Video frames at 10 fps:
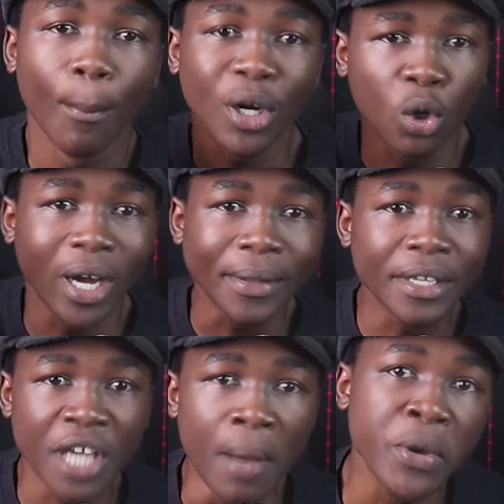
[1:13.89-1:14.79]
But look at
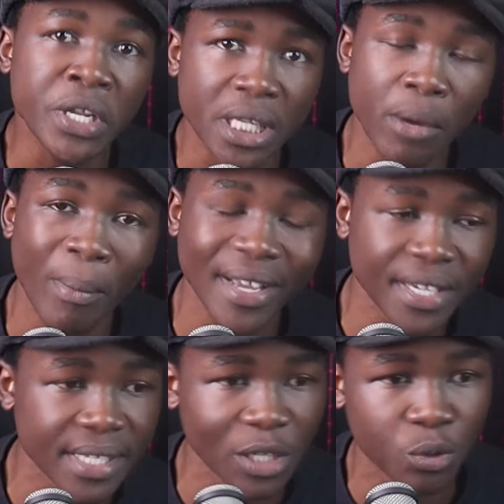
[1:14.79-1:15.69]
the Champions League
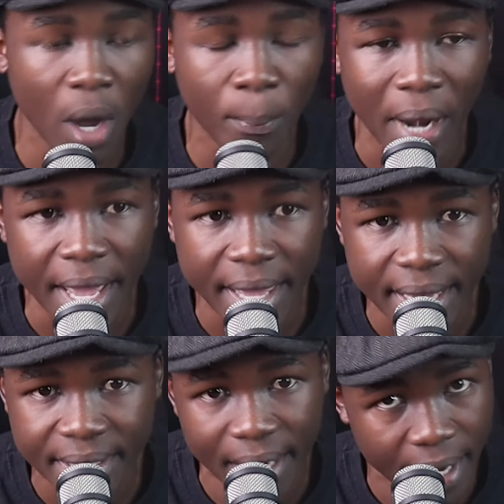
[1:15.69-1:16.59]
matches that were playing
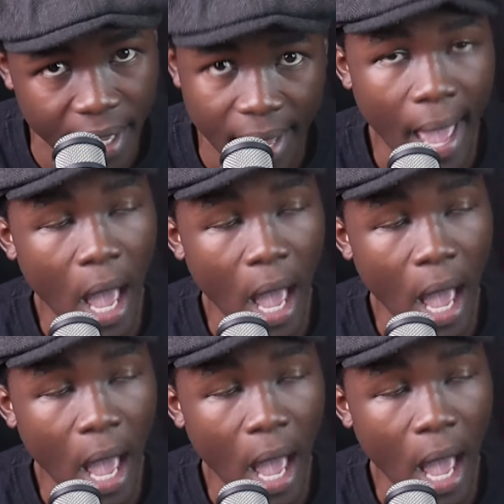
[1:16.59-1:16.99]
yesterday.